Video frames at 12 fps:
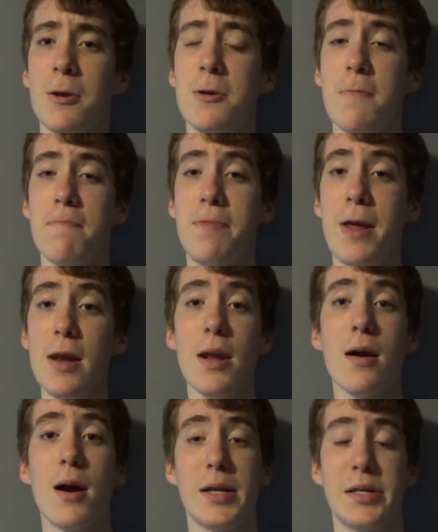
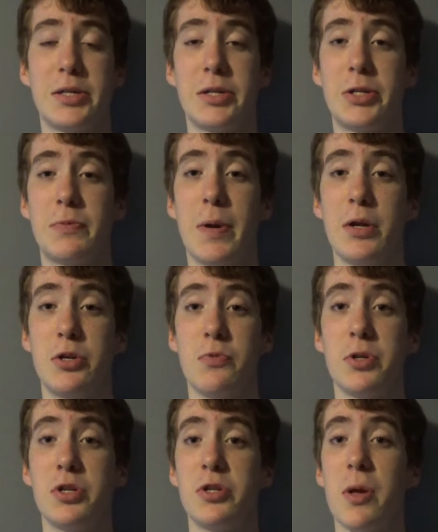depending on his suspension,
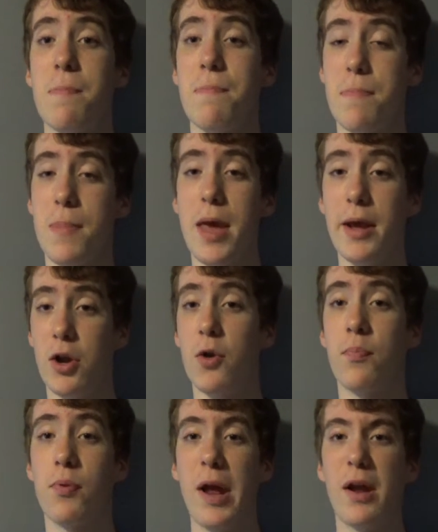which is the make
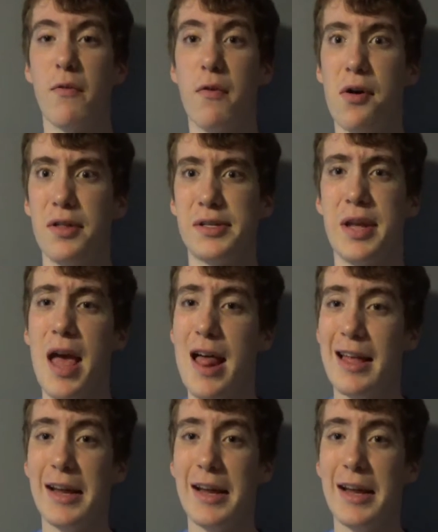or break of all this,